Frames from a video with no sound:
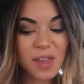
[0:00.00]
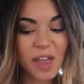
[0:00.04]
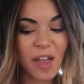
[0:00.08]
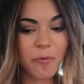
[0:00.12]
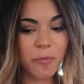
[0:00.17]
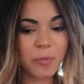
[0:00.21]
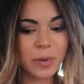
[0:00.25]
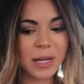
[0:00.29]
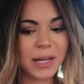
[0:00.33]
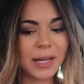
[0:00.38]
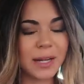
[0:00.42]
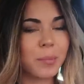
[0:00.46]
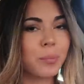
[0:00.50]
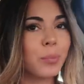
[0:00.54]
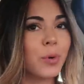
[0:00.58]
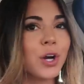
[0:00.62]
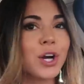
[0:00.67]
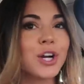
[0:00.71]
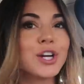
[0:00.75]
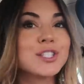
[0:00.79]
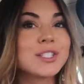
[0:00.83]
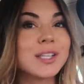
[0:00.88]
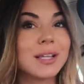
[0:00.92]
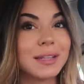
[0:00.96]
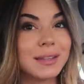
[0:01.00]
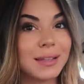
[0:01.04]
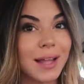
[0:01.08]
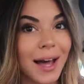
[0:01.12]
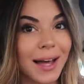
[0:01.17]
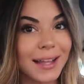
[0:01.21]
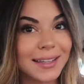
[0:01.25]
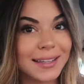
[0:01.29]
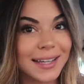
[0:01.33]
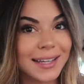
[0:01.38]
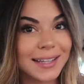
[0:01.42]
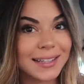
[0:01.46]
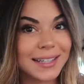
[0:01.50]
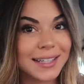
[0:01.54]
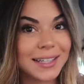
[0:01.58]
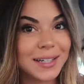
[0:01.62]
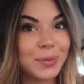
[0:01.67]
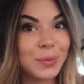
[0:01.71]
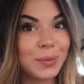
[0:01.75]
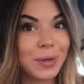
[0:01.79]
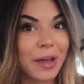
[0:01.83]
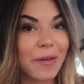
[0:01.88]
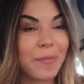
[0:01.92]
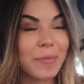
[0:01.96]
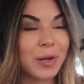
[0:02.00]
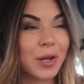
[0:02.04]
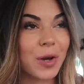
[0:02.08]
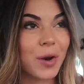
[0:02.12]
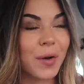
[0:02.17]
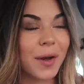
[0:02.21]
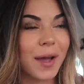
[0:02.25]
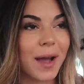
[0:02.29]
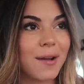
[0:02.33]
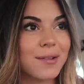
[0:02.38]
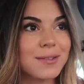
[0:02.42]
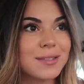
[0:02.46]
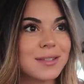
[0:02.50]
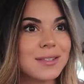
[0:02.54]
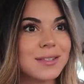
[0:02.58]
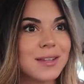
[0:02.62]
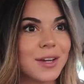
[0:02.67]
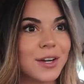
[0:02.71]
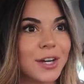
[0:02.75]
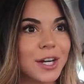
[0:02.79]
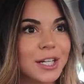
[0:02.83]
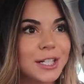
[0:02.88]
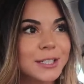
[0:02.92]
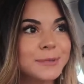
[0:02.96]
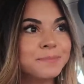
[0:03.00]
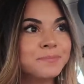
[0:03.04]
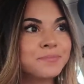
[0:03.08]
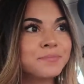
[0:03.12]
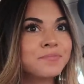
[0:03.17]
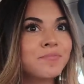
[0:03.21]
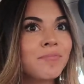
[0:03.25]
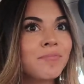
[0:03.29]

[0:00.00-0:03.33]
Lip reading: I've been eating burgers a lot lately when I've been going out to dinner.